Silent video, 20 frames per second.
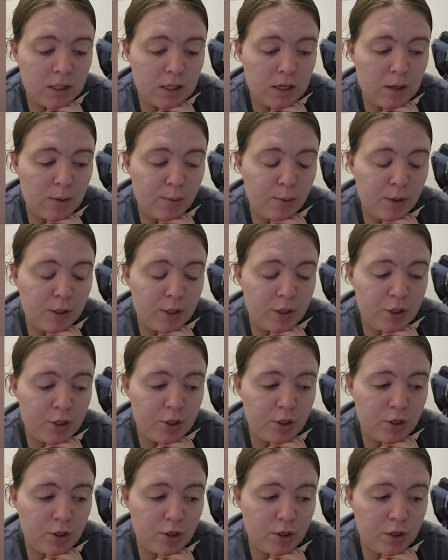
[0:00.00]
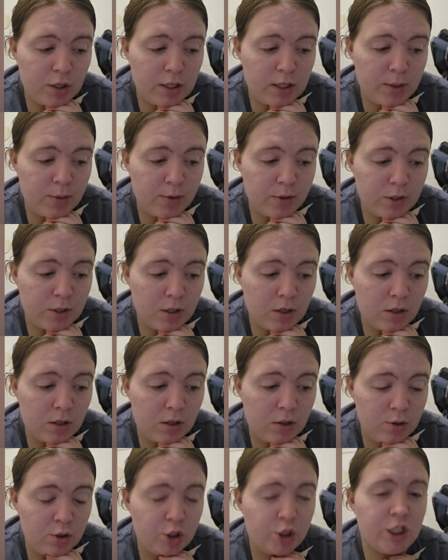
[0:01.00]
I'm pretty sure it was
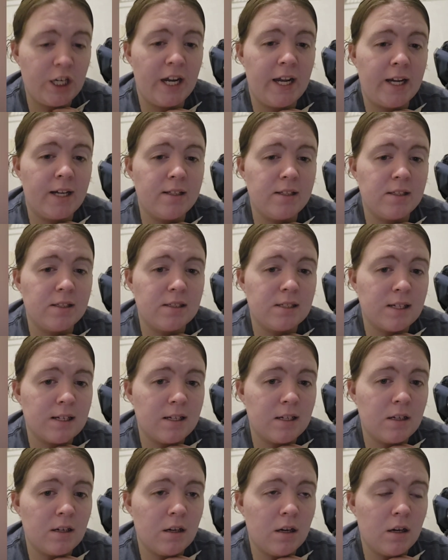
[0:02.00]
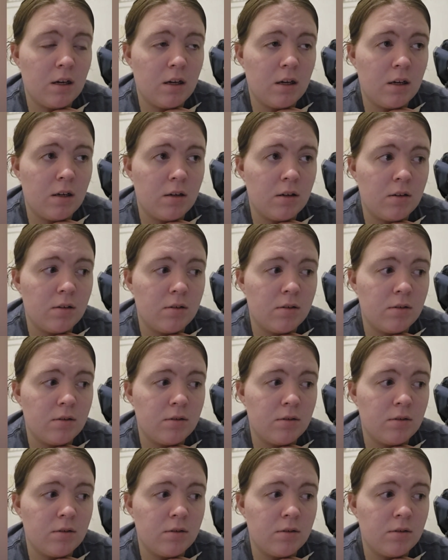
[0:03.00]
called Jan's Netcraft,